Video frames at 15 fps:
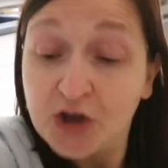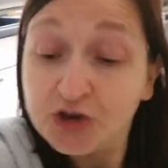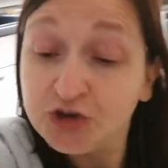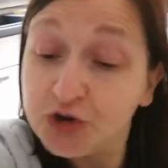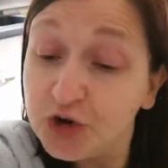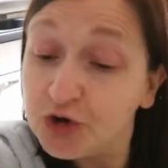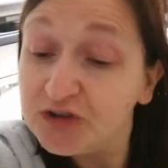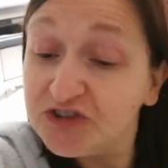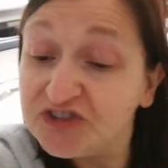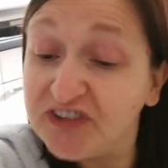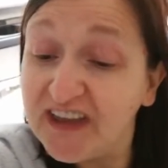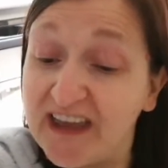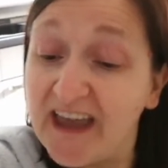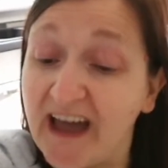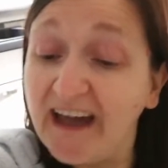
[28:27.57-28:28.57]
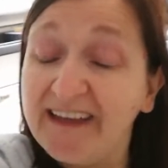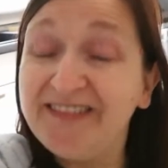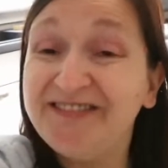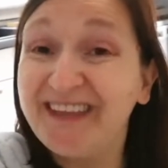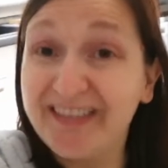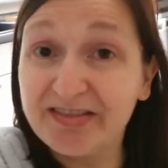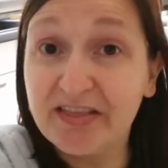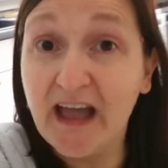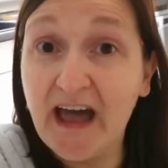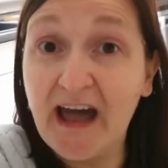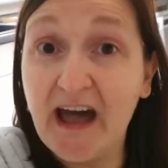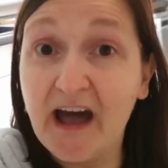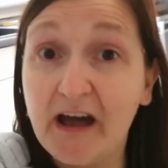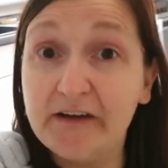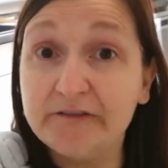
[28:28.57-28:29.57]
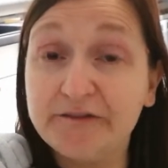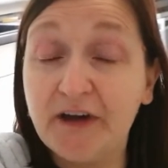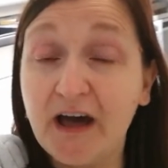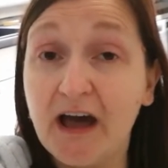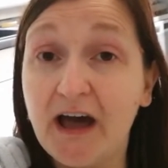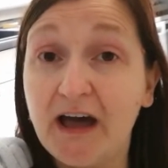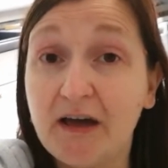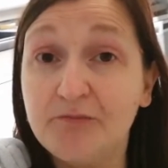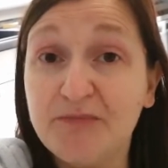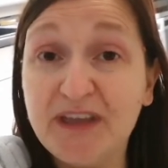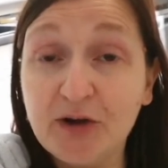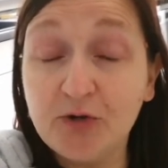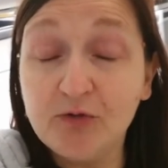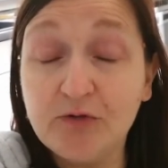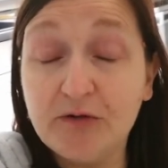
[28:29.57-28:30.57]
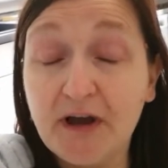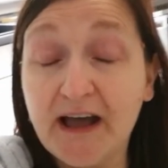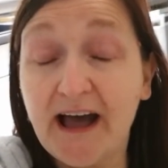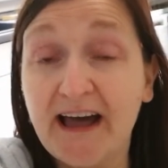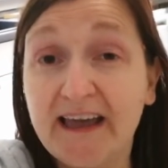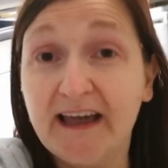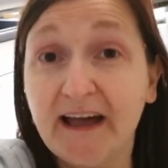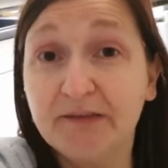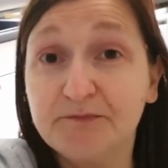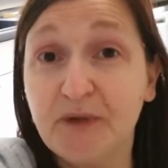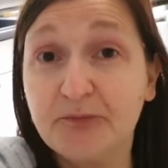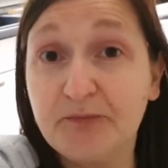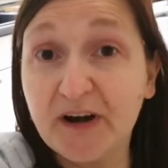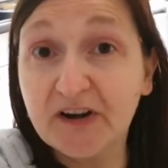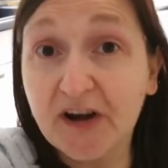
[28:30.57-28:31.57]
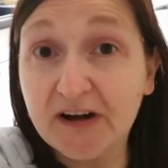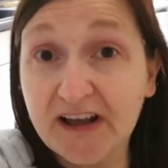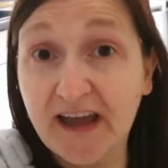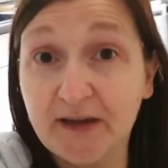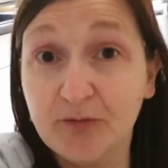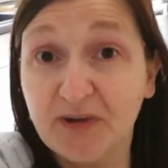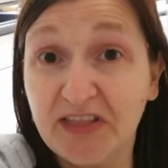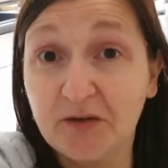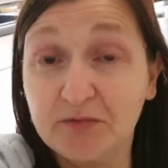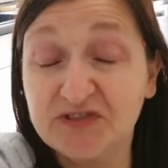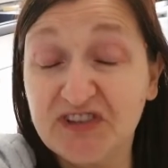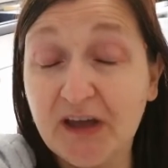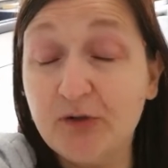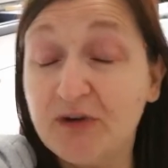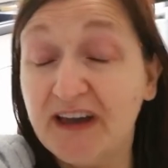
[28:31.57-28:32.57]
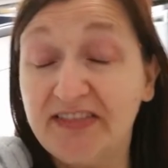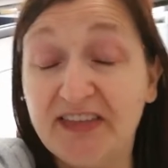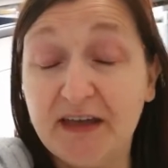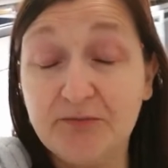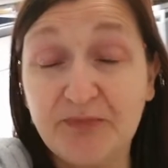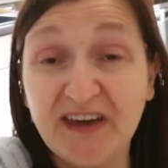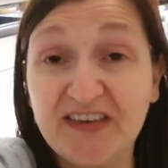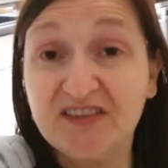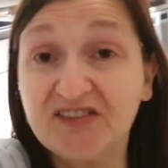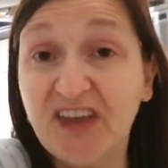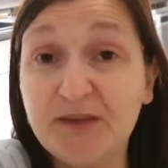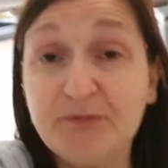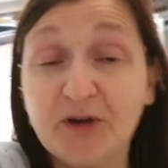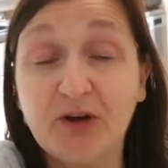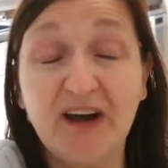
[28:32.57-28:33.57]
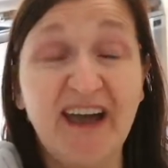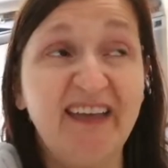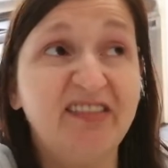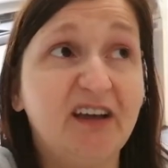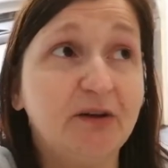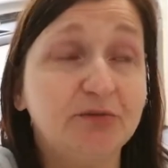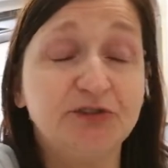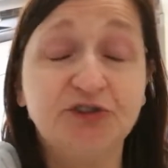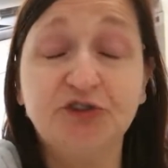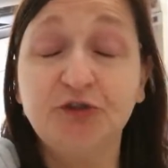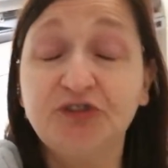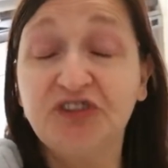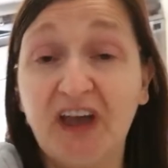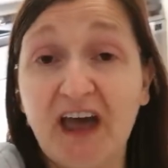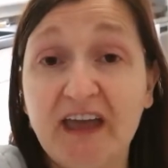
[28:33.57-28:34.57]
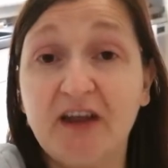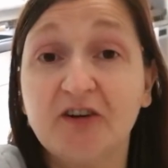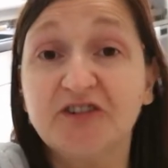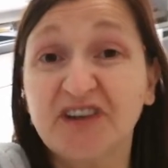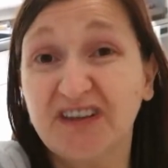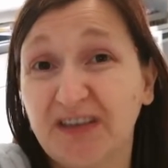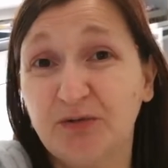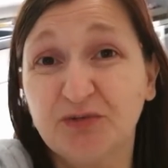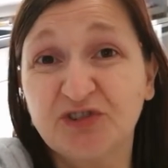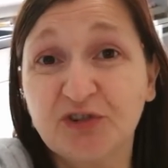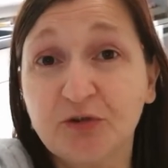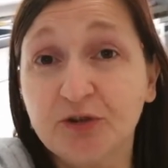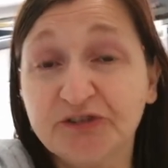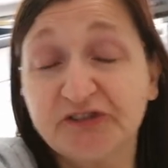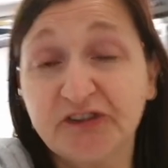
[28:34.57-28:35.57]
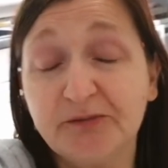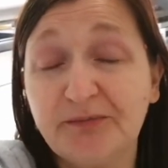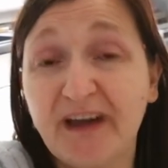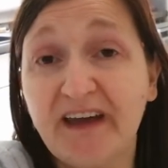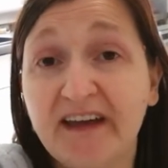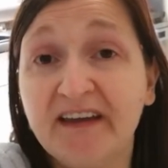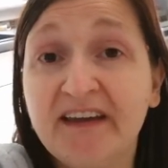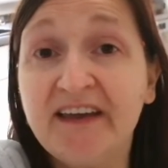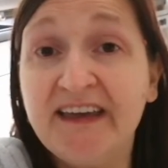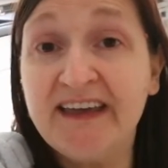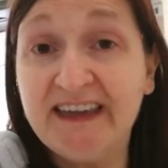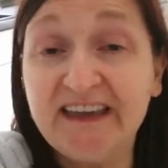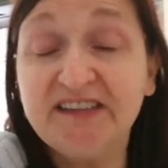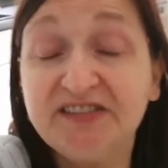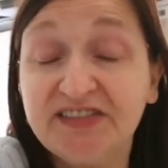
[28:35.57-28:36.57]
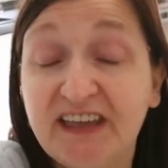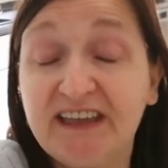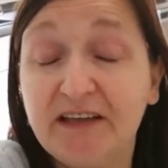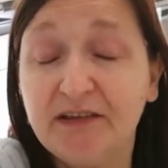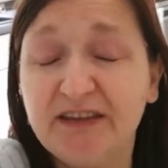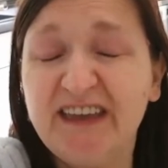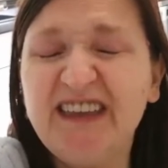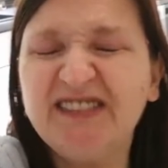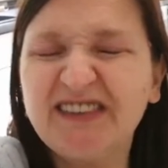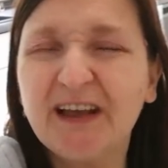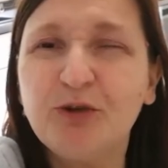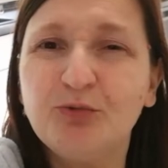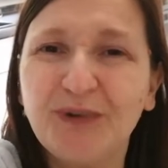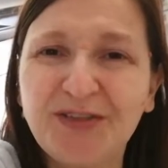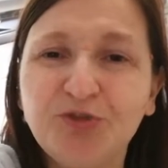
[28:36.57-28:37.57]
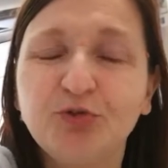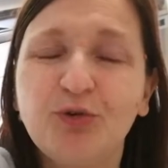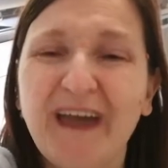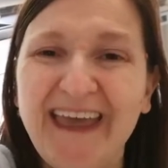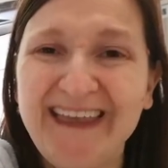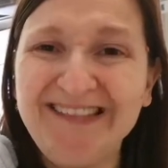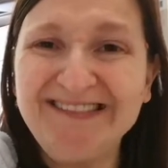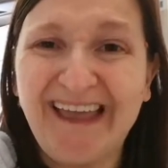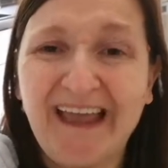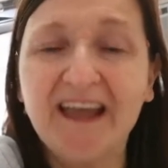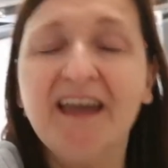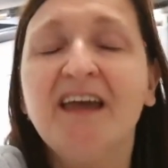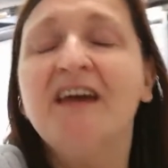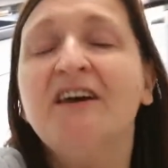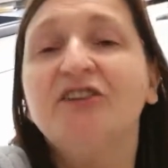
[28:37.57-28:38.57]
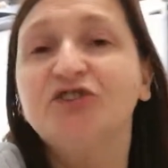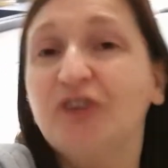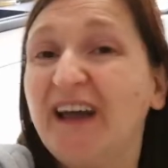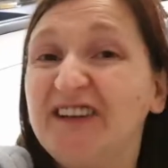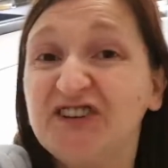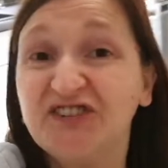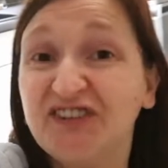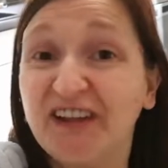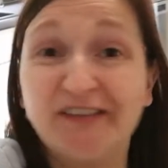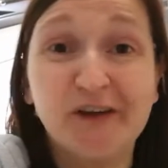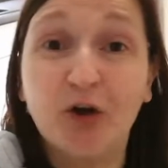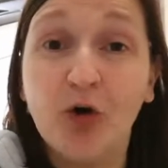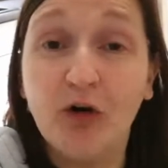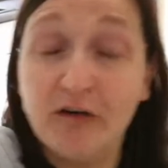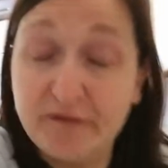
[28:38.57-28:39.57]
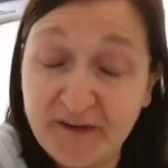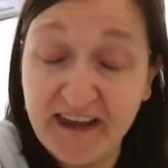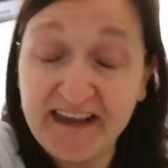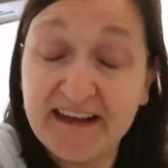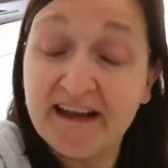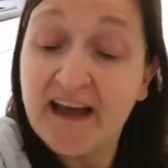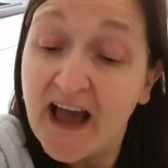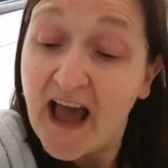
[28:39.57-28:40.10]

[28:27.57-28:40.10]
Tuesday, I didn't have a meal. I had my Burger King when I was out, and then by the time I got in, I was too tired, and it was close to my eating, it, eating window ending, so I just had a coffee.